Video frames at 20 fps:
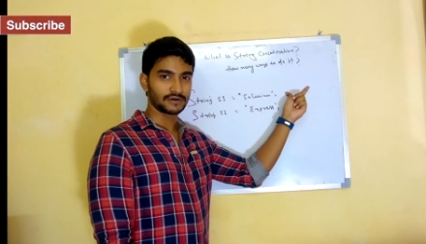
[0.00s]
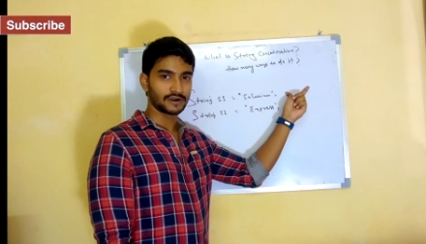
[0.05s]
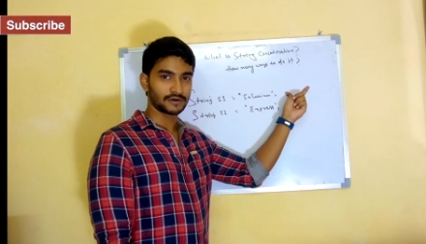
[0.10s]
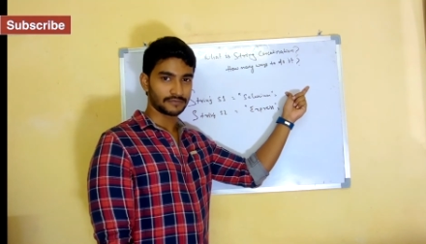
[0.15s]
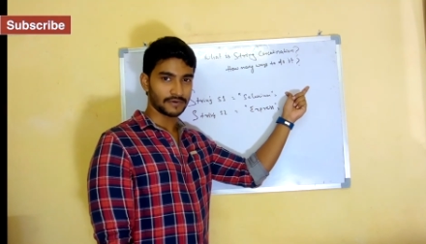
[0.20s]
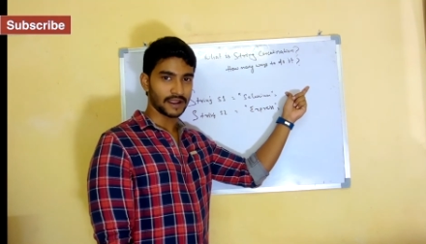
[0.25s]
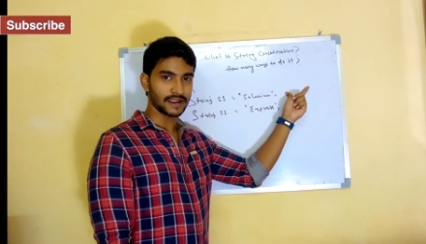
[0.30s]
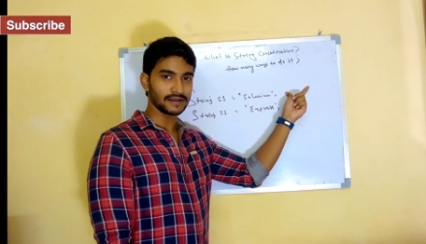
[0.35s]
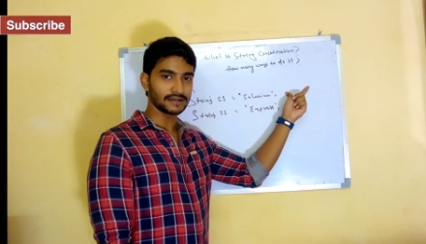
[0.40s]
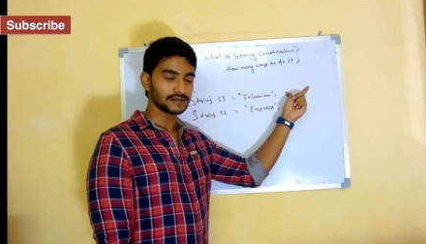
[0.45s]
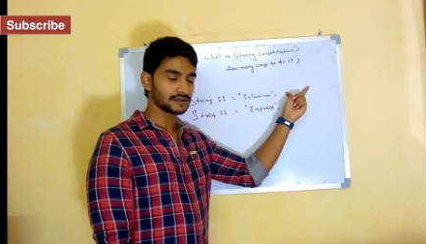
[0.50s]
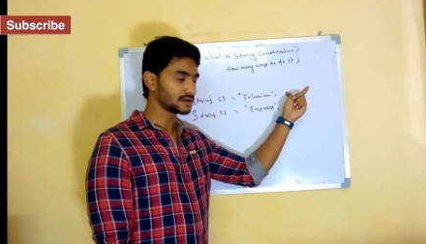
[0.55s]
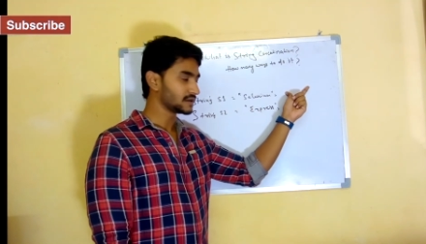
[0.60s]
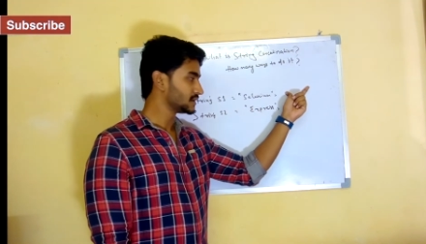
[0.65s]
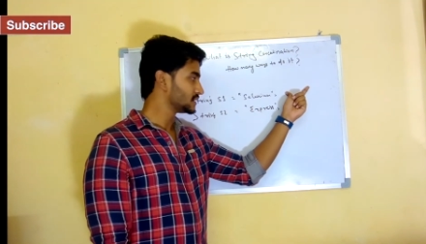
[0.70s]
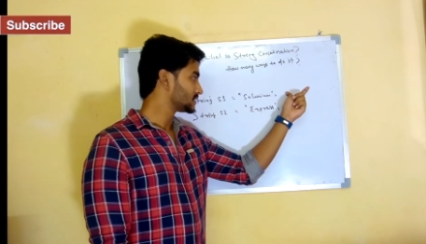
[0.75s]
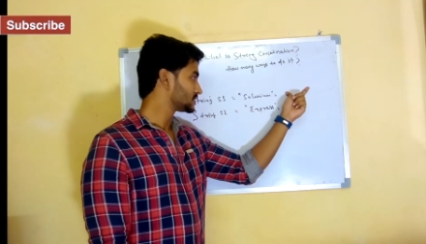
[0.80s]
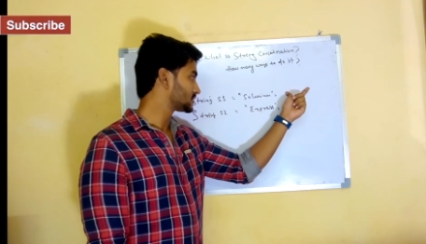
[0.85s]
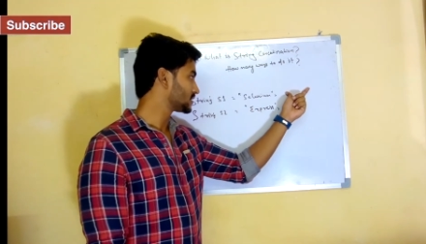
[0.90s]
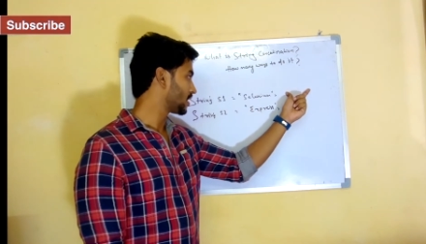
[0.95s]
all right
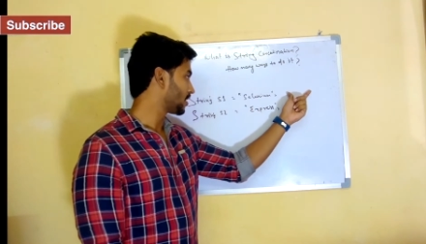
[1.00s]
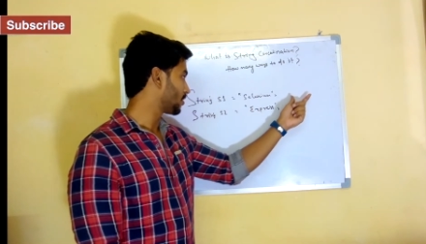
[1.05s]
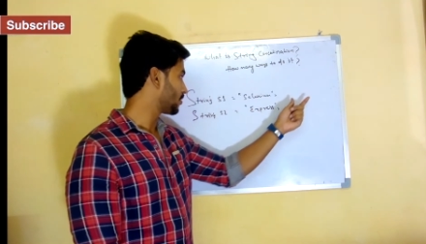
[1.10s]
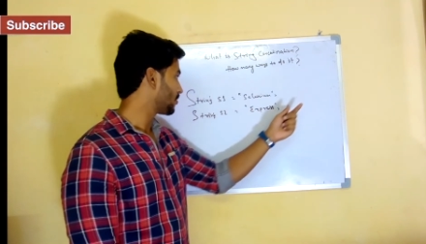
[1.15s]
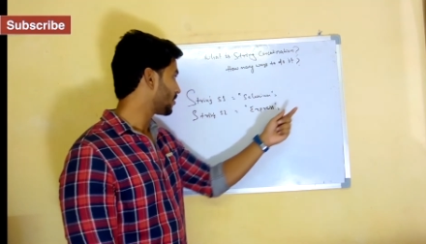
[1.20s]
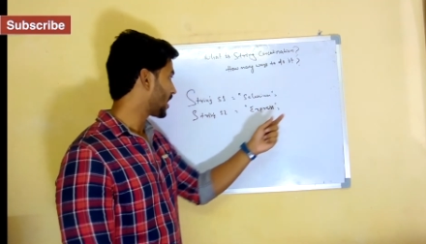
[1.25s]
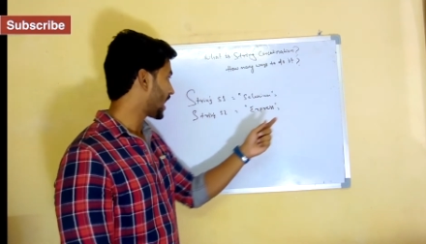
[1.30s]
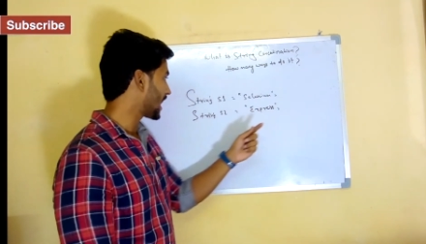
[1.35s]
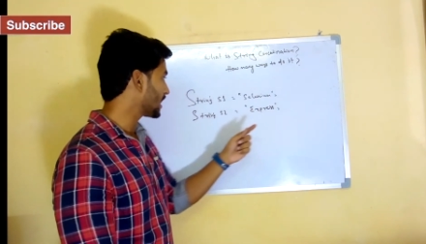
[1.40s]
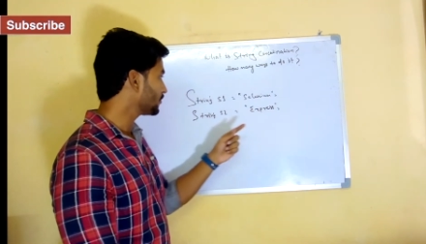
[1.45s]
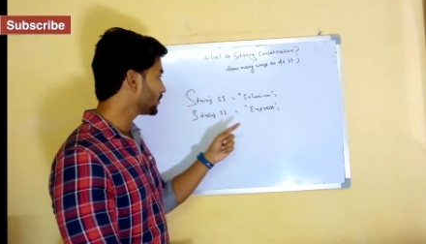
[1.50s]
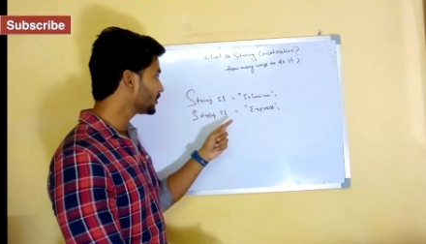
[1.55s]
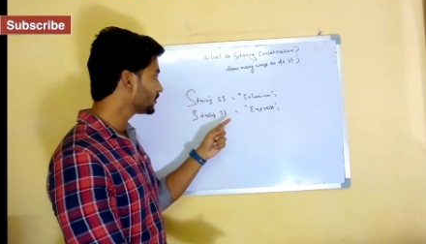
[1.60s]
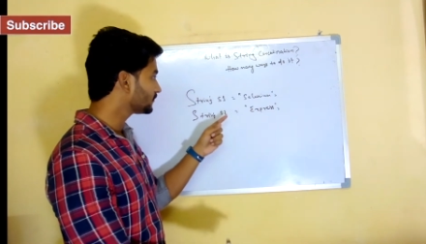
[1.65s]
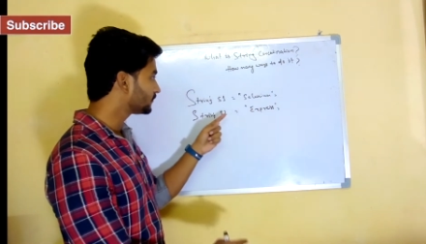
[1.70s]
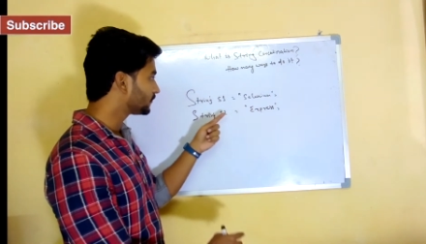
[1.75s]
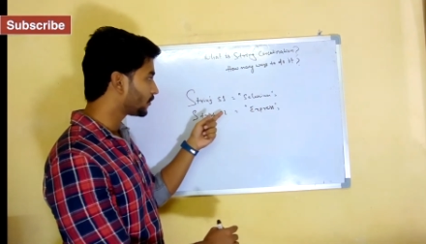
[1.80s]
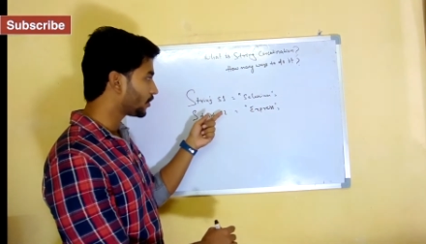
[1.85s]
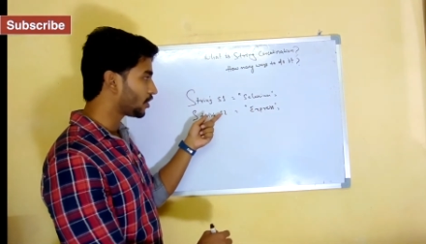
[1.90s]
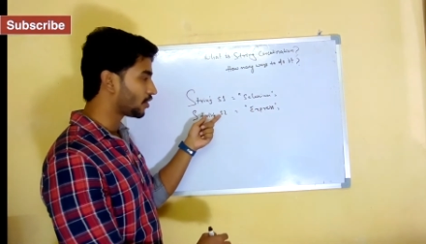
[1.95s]
so i
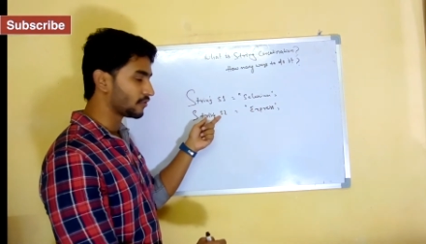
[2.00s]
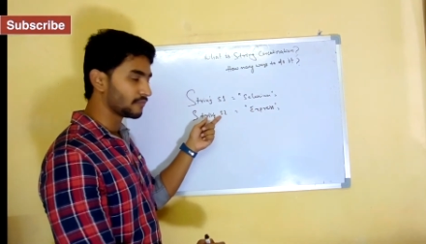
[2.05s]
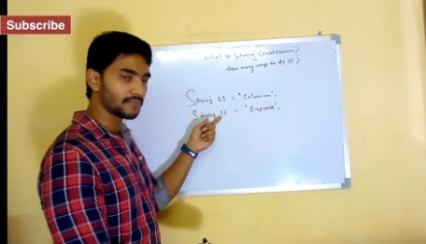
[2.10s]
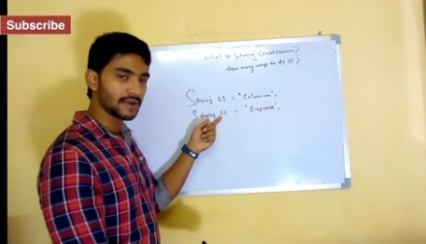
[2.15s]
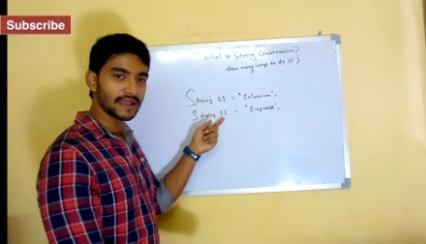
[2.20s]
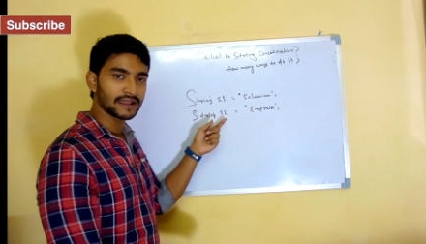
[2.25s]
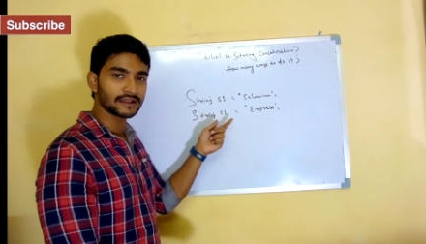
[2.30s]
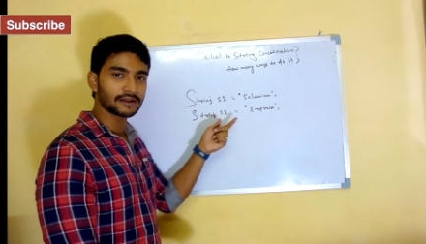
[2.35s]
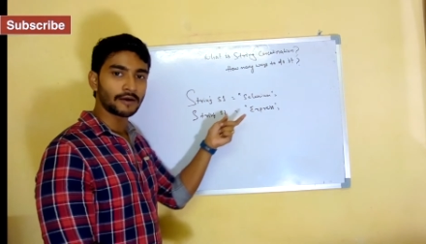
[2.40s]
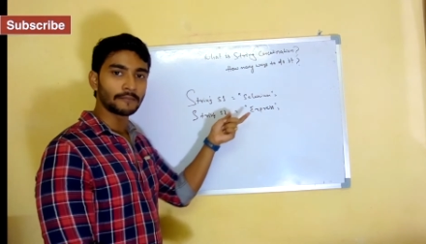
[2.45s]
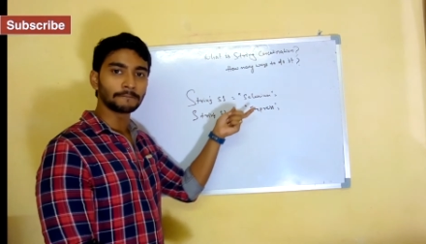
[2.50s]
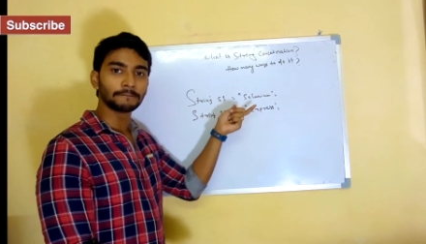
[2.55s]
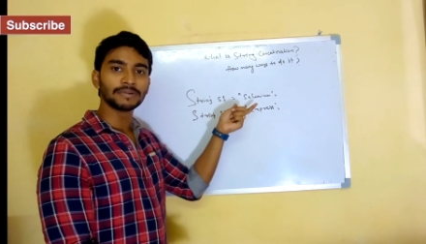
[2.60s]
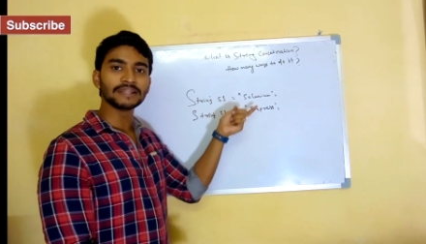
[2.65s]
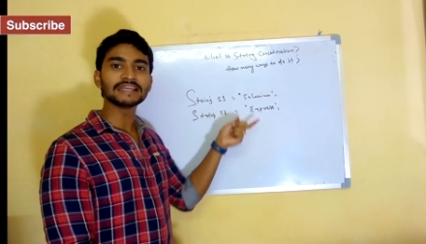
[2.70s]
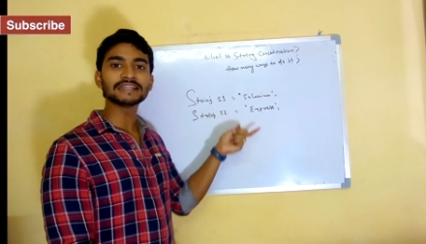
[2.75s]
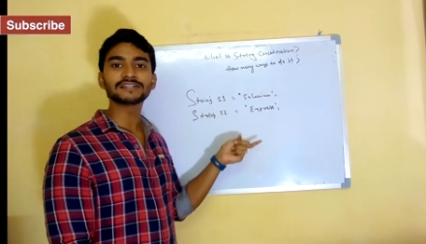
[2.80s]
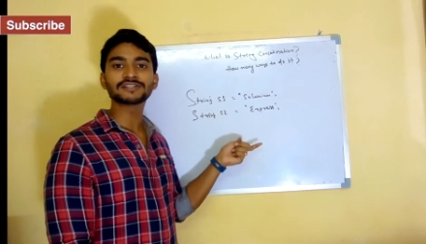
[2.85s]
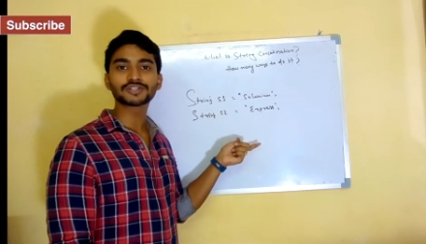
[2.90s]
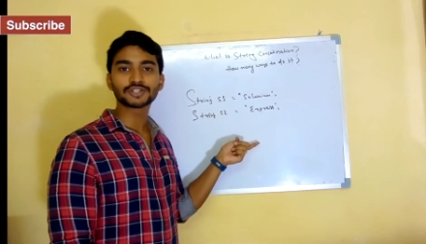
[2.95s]
want to form a
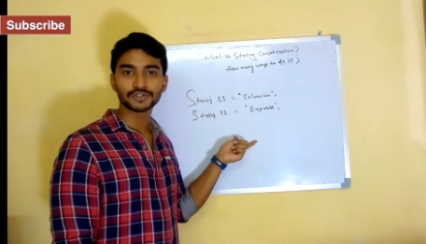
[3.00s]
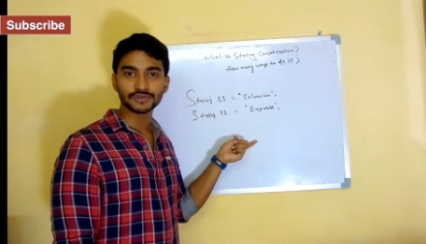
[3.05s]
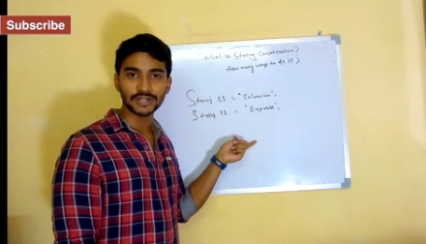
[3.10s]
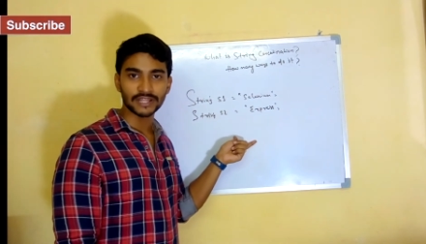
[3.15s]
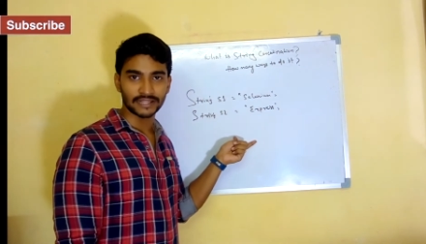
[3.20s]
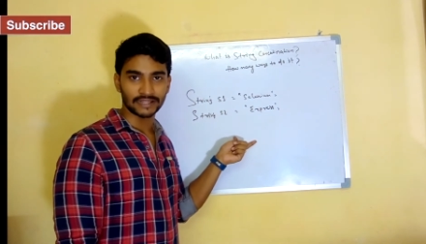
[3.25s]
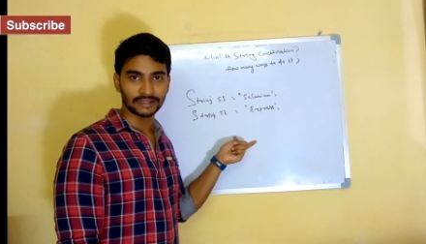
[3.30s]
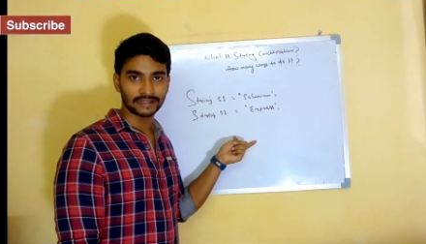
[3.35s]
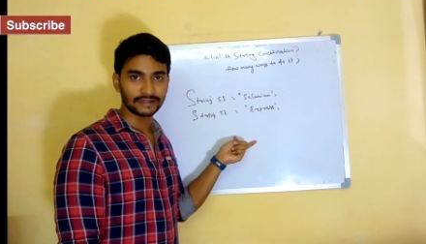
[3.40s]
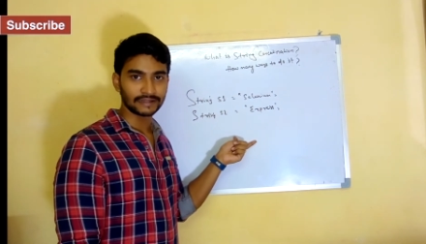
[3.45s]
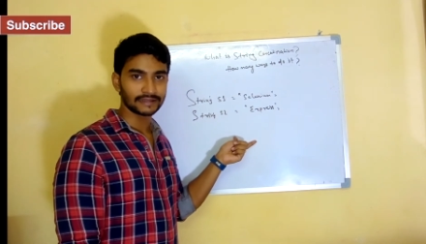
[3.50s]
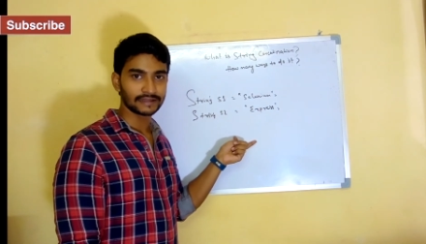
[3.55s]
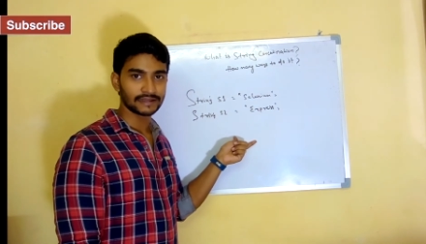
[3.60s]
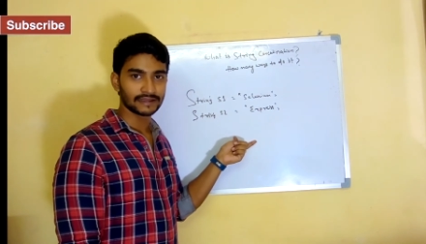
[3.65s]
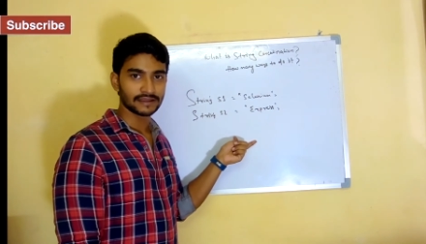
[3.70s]
complete string